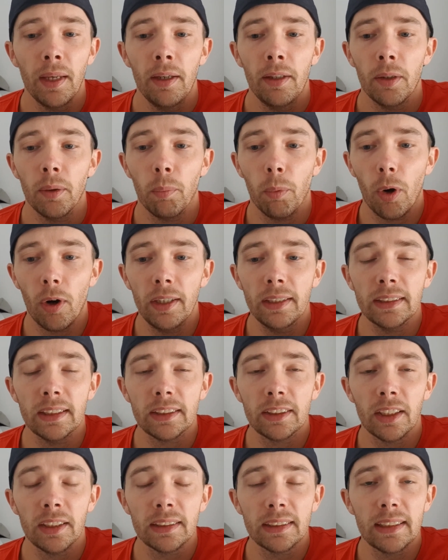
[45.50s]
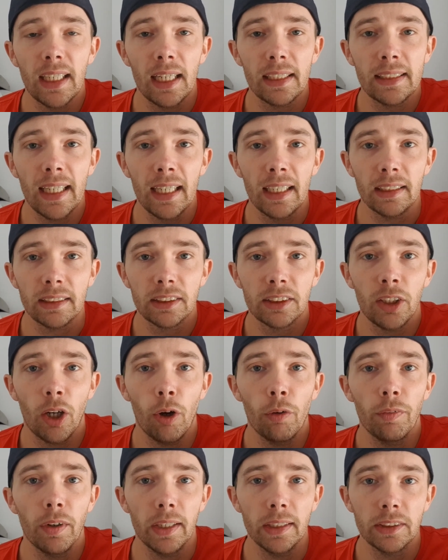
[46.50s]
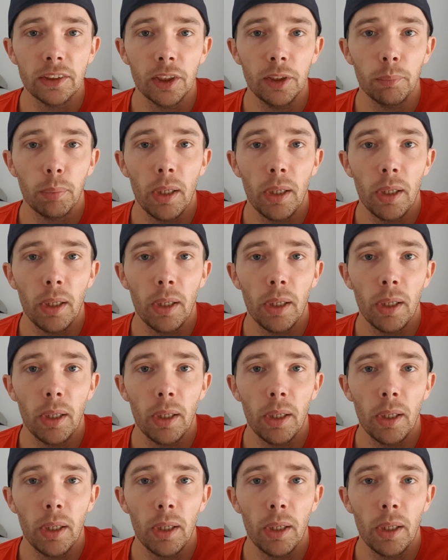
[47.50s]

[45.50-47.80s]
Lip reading: The Warriors, it's going to start taking its toll very soon,